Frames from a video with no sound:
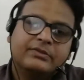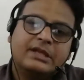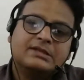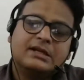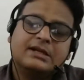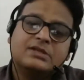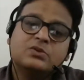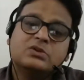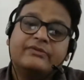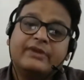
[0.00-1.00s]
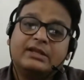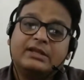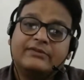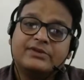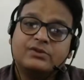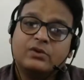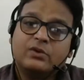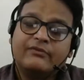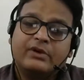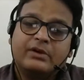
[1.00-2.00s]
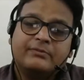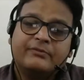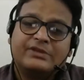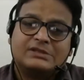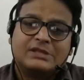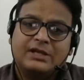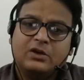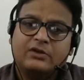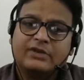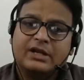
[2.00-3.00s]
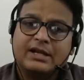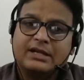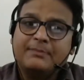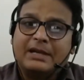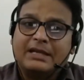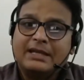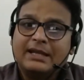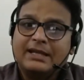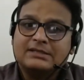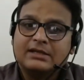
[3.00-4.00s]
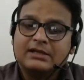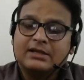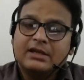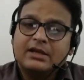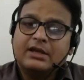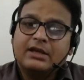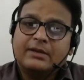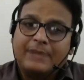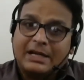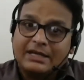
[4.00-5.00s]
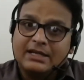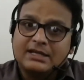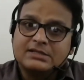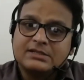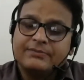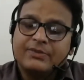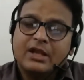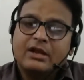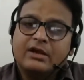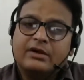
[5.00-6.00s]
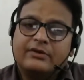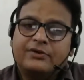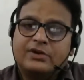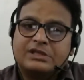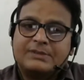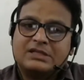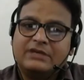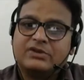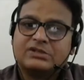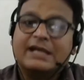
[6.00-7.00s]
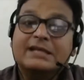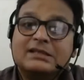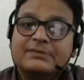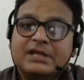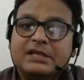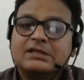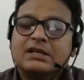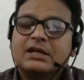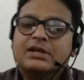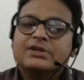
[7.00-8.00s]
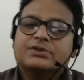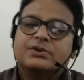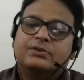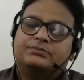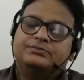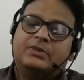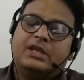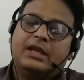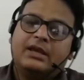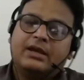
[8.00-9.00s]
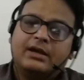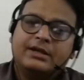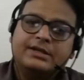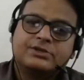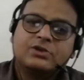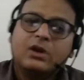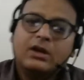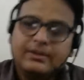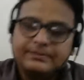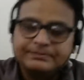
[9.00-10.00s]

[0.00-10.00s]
in certain schools where there was no facility of conducting practicals for especially for science subjects. So they installed